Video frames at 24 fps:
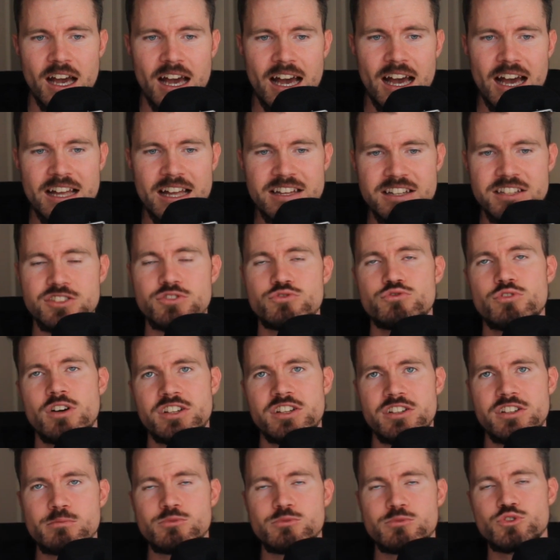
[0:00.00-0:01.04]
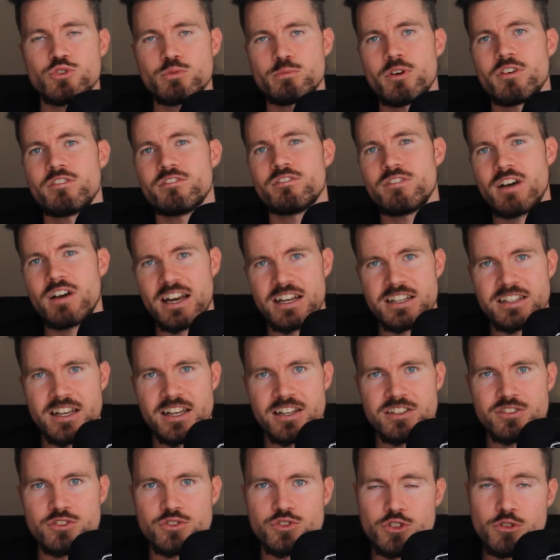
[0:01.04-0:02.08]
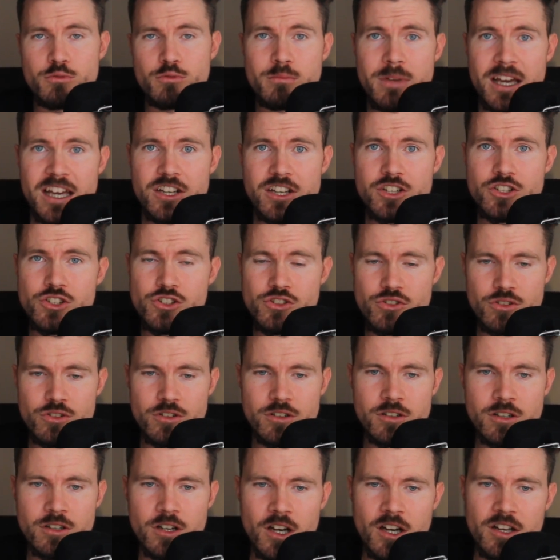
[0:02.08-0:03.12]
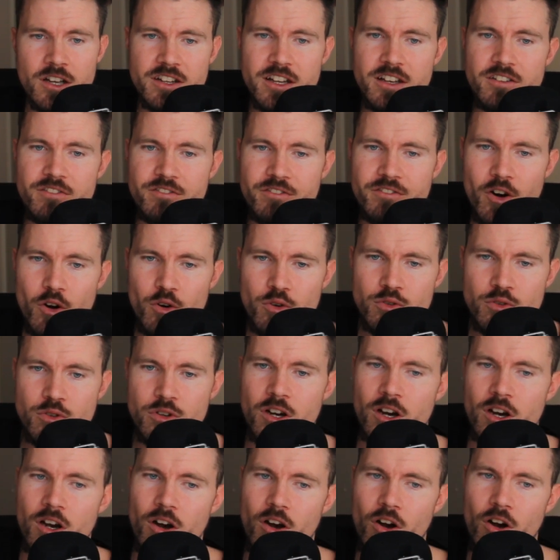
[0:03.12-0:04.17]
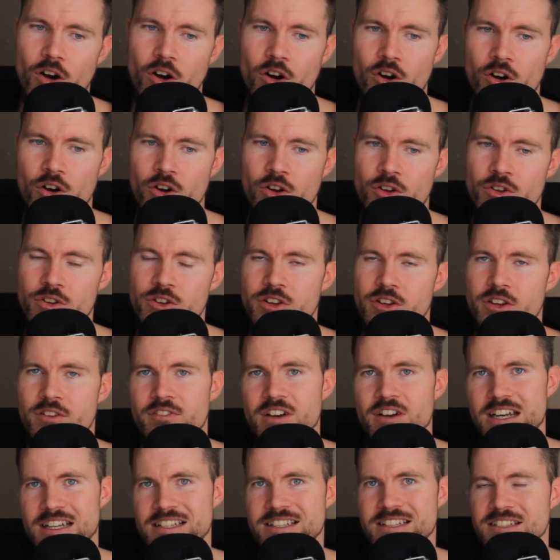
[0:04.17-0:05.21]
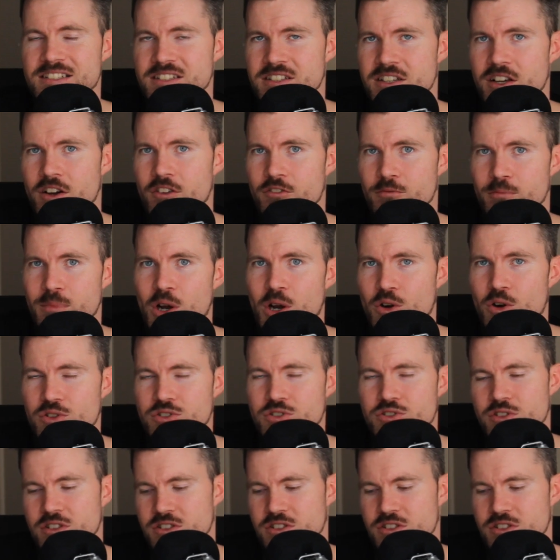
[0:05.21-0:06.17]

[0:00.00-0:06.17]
and it's a random group of validators who make sure they vote on the validity of blocks.